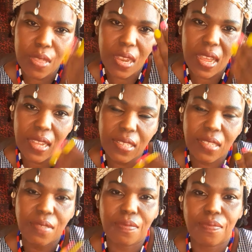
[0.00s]
the light?
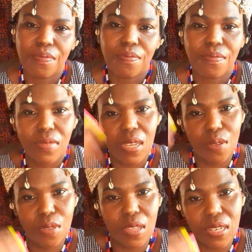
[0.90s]
Are
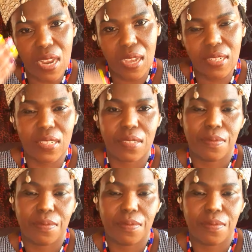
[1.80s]
you the night?